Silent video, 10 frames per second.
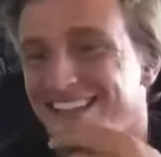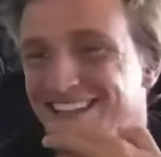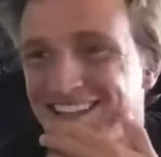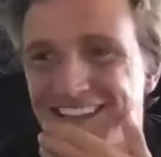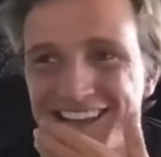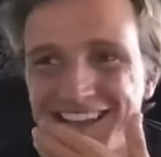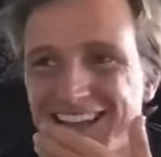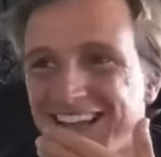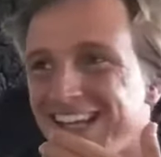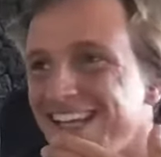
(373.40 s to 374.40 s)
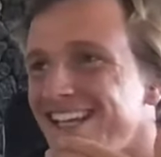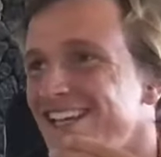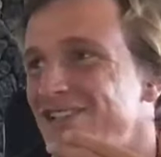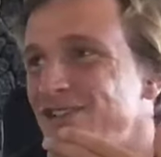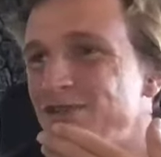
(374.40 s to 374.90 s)
yeah,
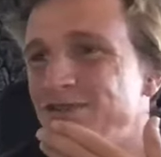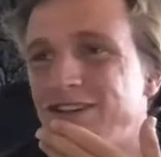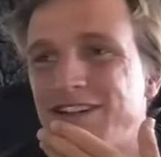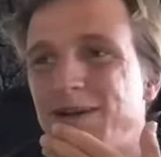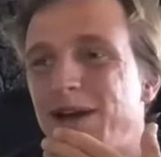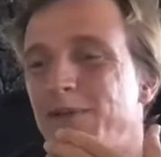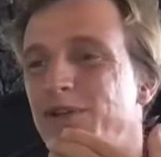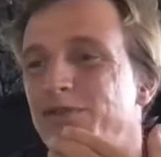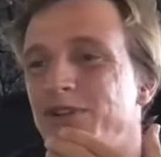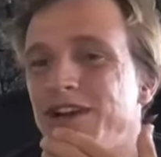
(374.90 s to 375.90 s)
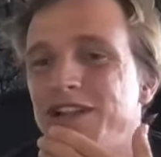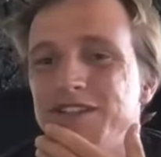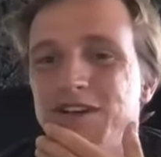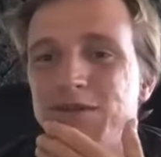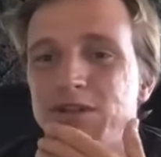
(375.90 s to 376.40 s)
it's so yeah. funny. I'm with friends and
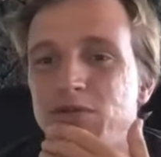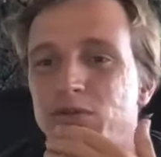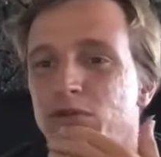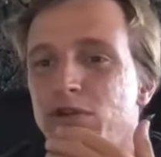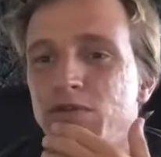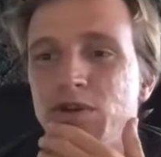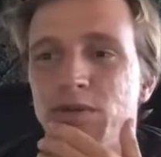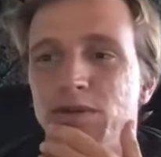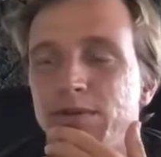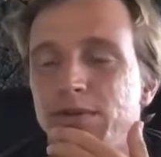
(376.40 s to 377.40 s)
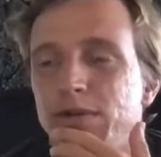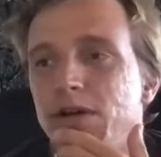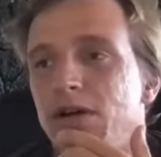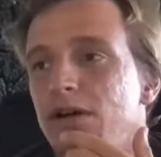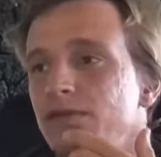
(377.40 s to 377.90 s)
everyone's like, where are you from? Where are you from? They're like,
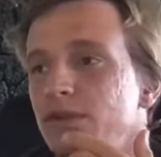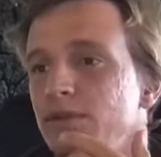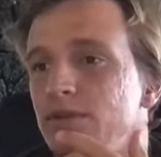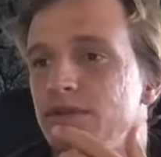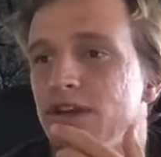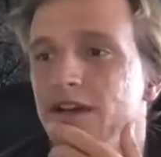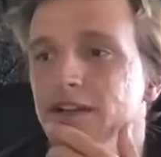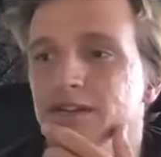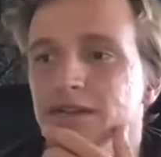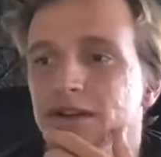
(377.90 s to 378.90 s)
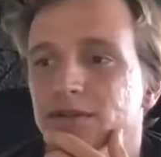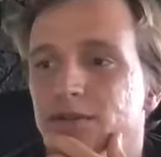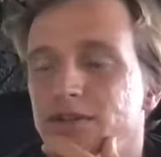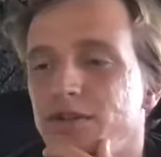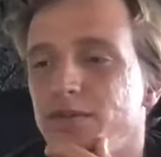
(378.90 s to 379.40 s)
oh, I'm from Utah. And
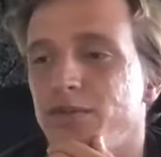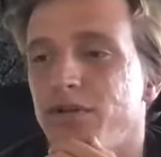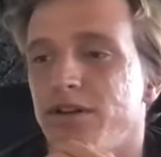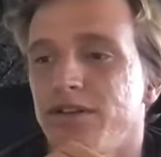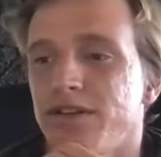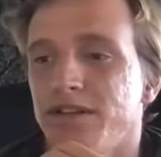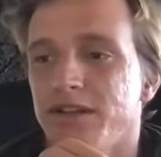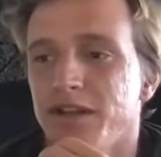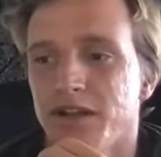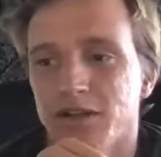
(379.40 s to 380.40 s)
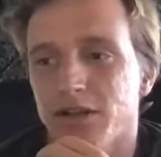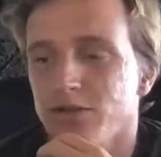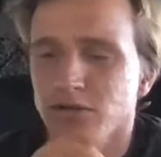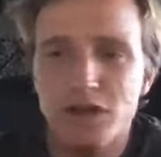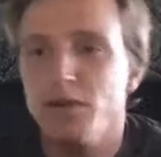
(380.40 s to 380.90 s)
everyone's all bored. And then
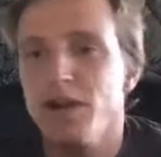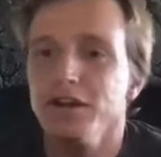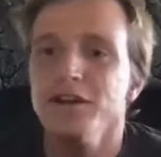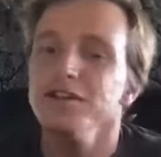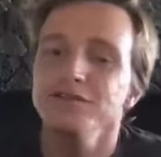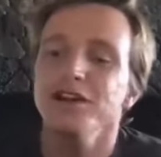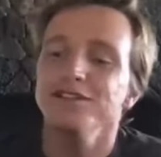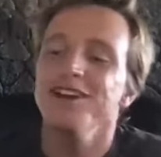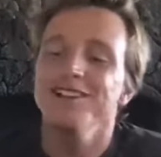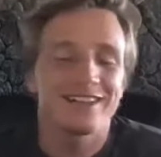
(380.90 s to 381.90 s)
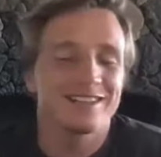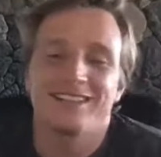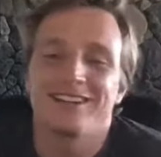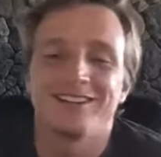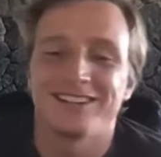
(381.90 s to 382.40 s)
Las Vegas, Ninth Island.
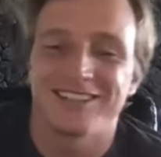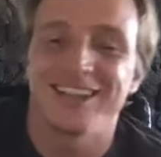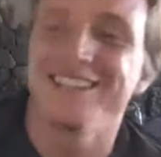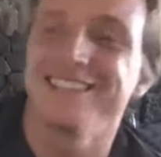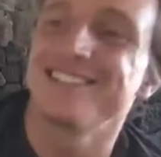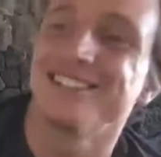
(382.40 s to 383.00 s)
get all excited. It's